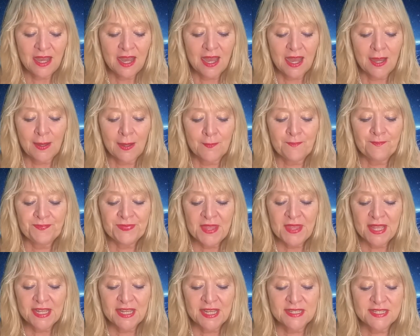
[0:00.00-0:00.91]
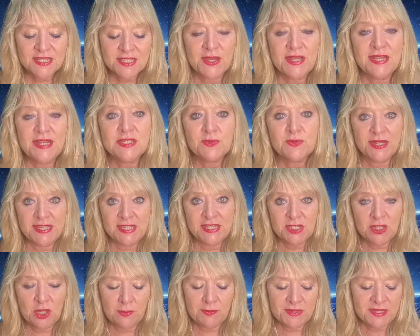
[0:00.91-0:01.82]
Because so here's what he
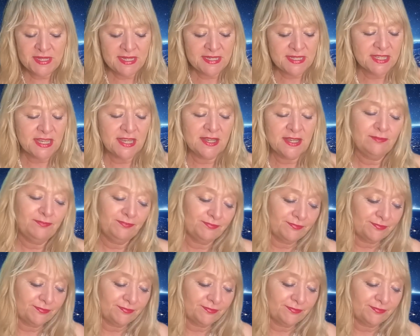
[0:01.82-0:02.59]
told me years ago.